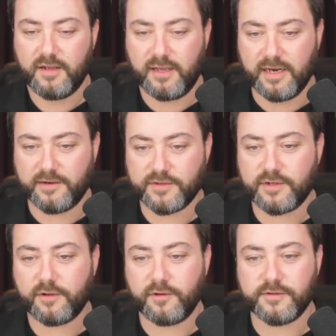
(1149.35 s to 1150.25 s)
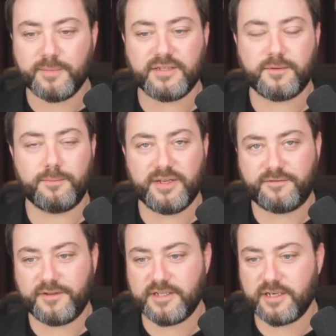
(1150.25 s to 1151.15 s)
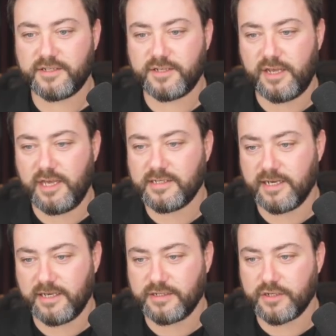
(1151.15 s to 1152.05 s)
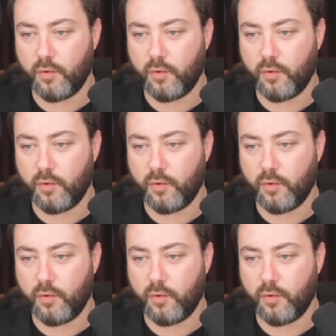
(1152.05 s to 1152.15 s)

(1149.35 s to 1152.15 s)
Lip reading: In Aristotle's Metaphysics, he says,